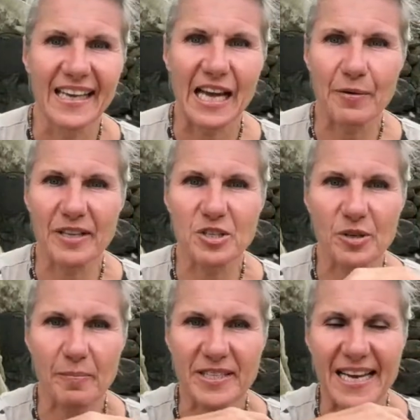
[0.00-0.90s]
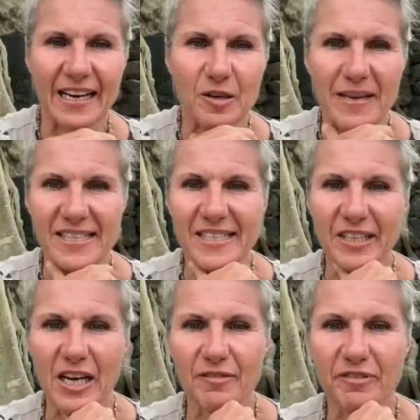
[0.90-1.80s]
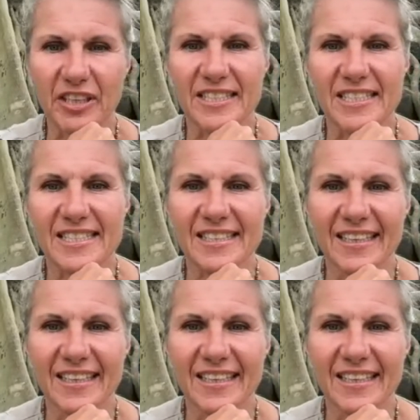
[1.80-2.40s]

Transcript: I went to the botanical medicine conference